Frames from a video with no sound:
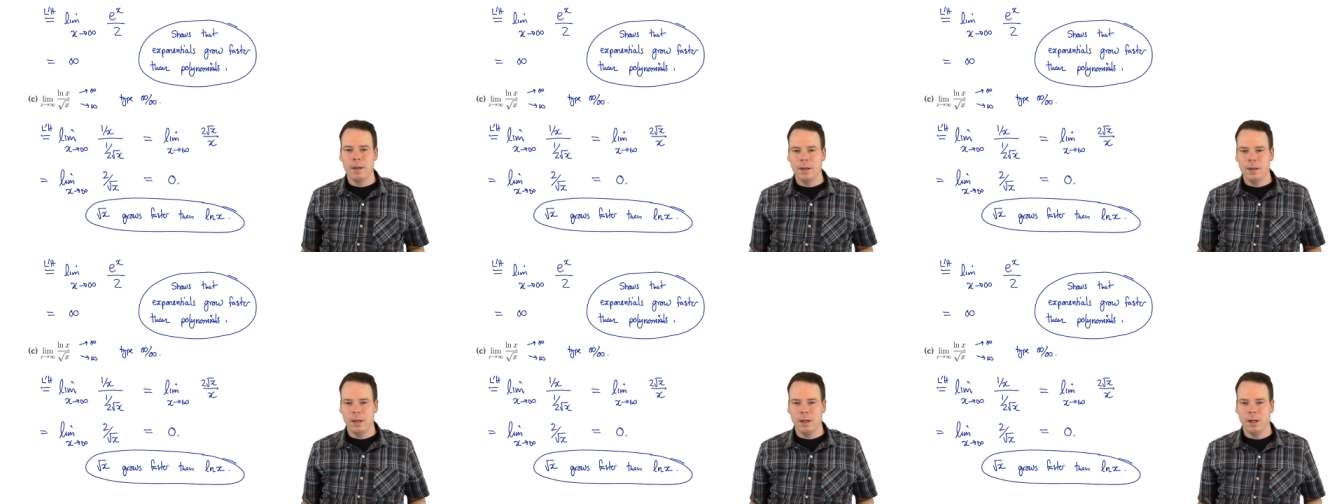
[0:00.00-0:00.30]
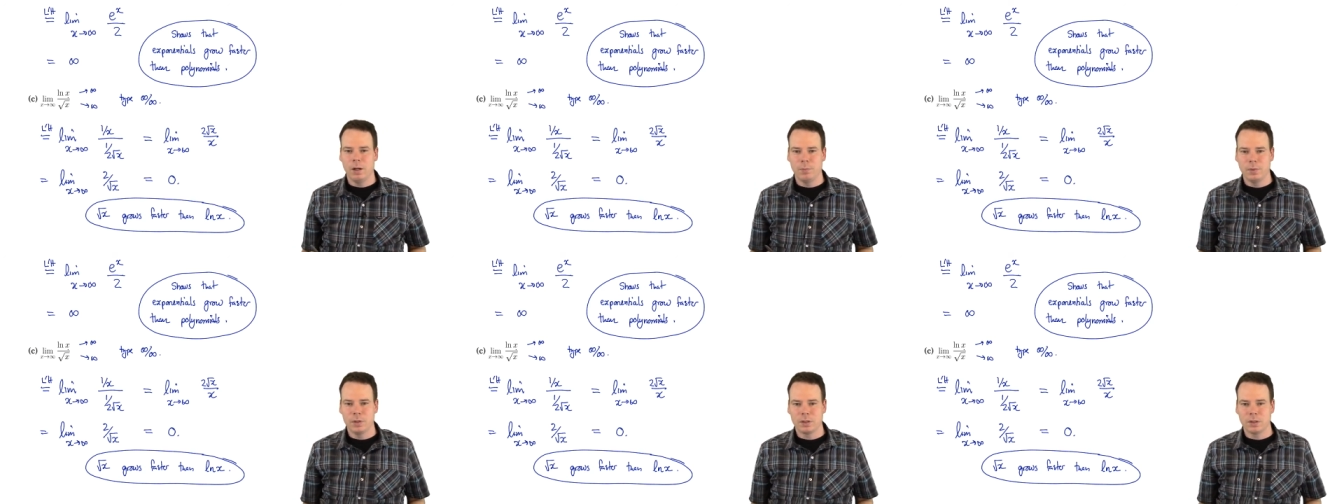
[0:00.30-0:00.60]

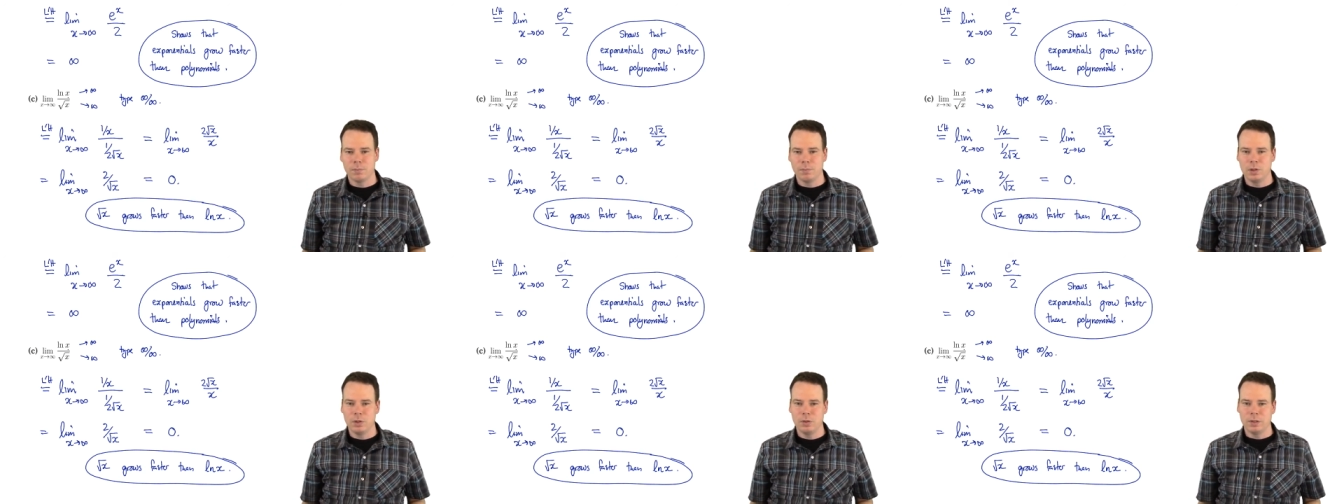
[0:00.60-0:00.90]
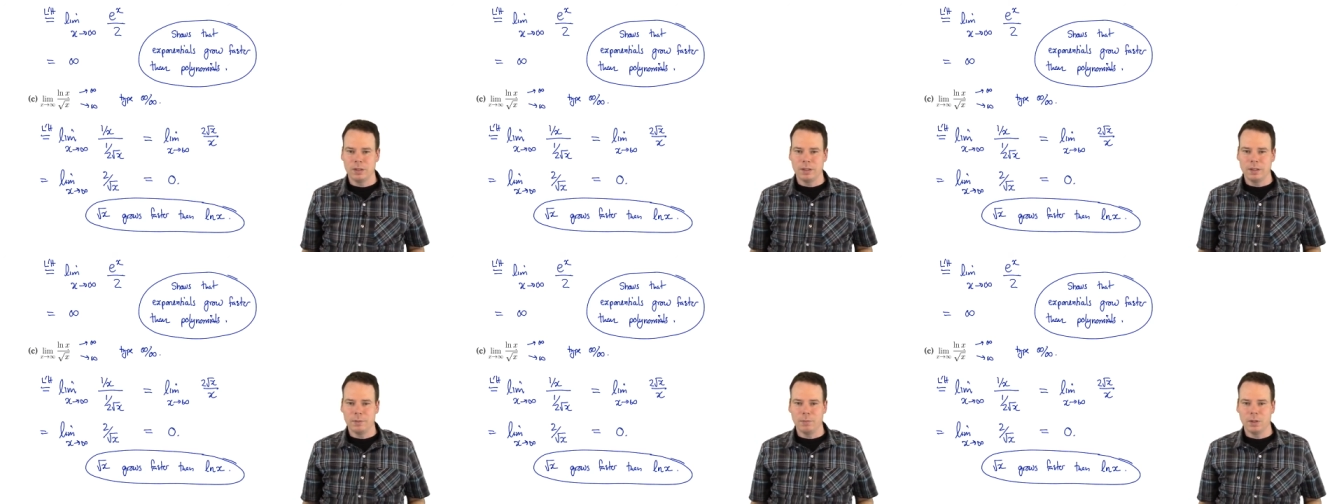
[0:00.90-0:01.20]
help us compute
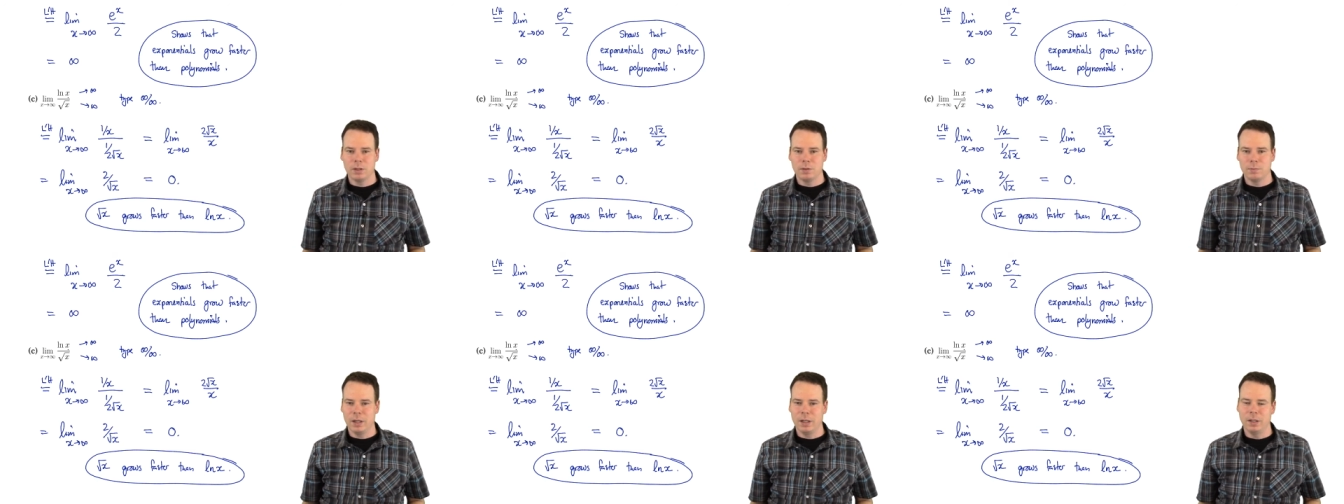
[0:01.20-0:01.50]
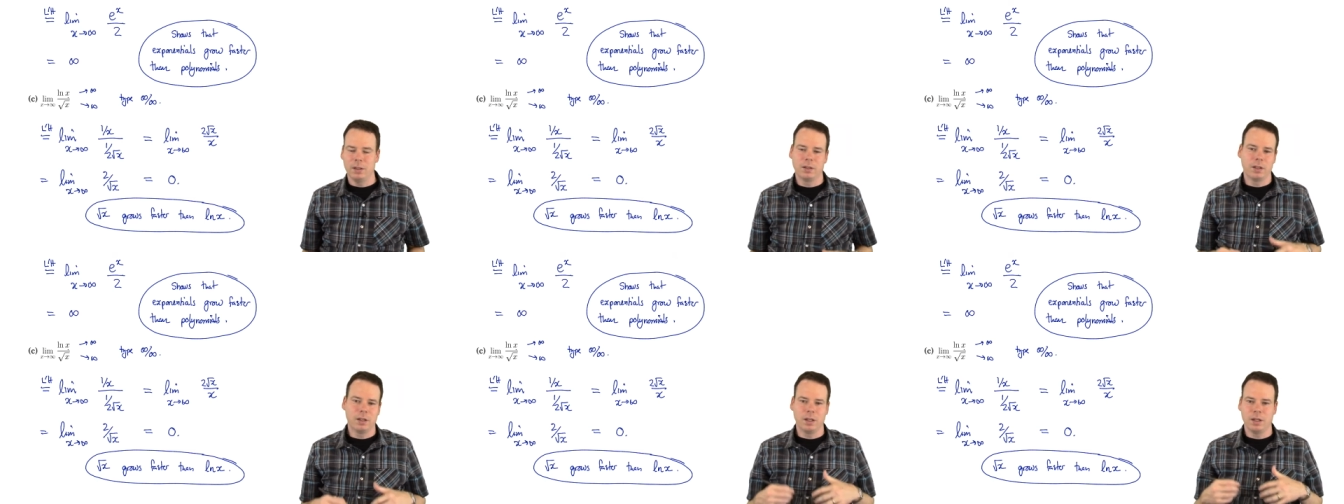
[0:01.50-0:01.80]
the limits by
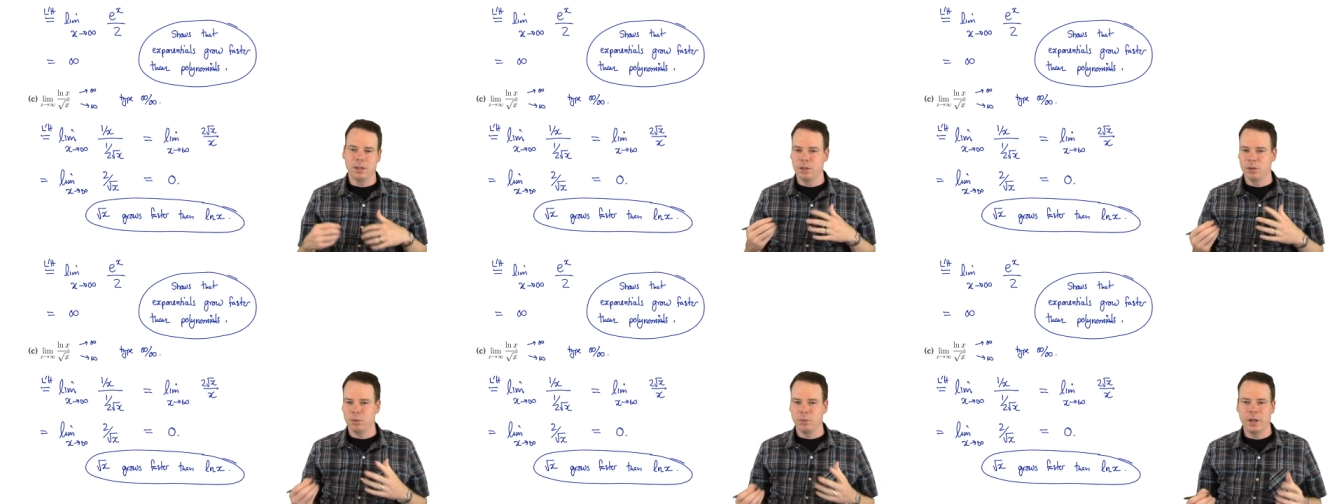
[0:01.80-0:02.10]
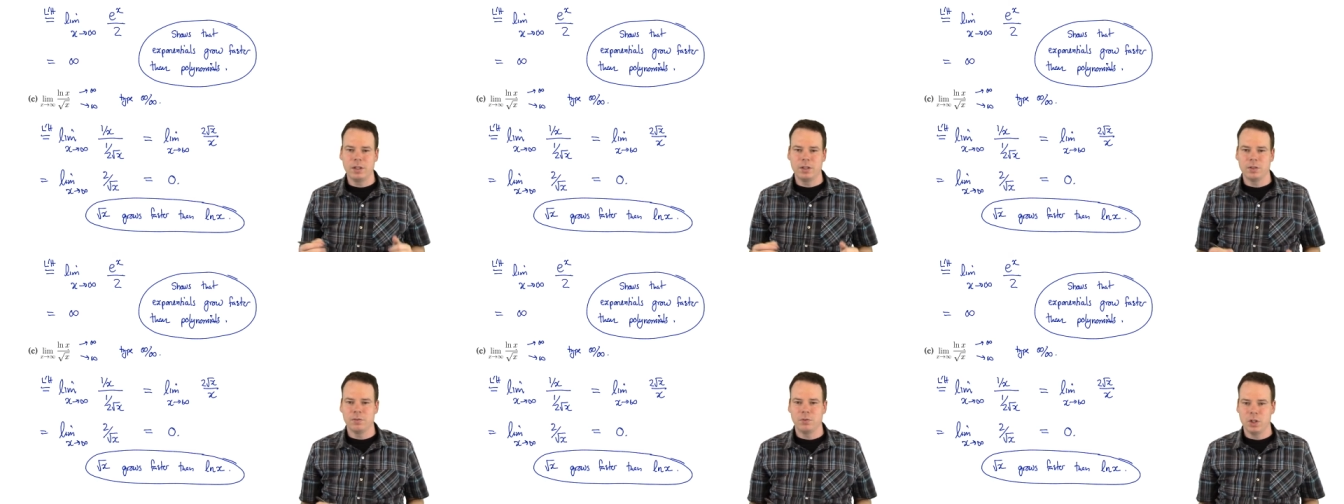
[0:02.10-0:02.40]
looking at their
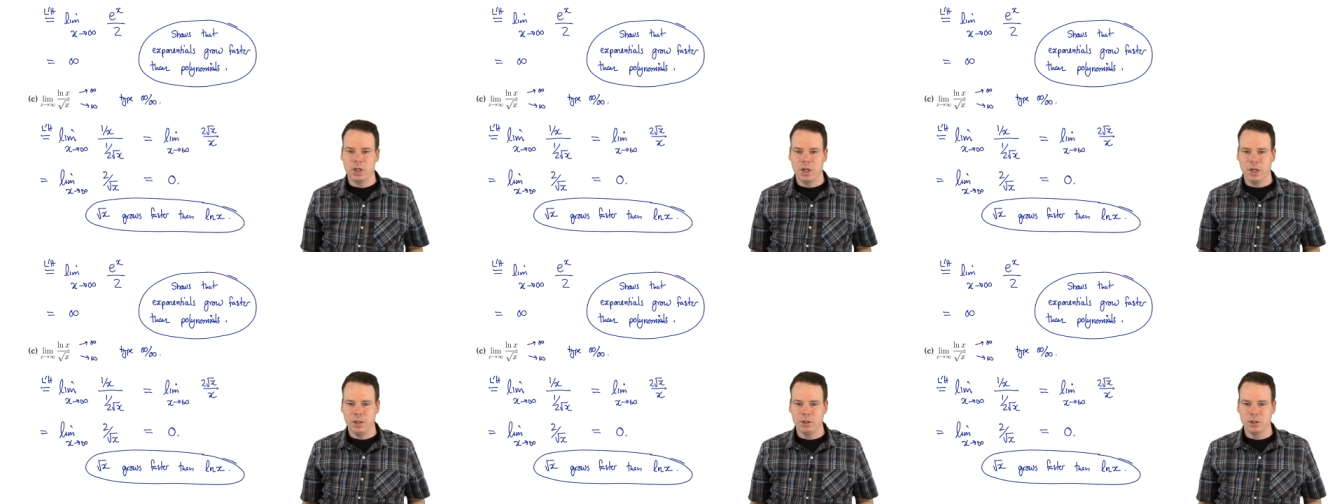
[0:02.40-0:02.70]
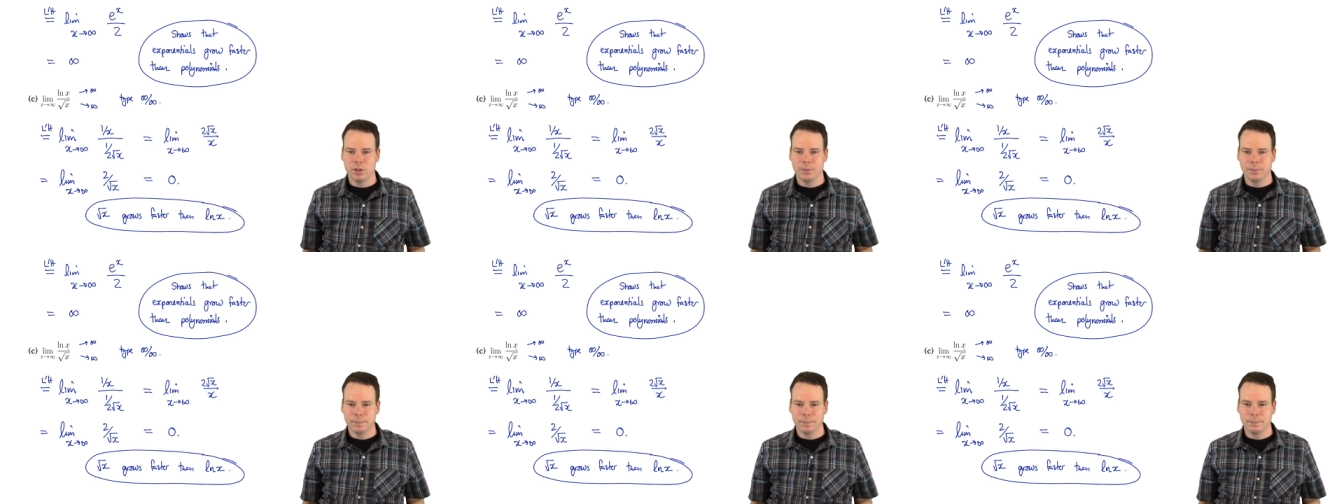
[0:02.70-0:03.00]
rates of change.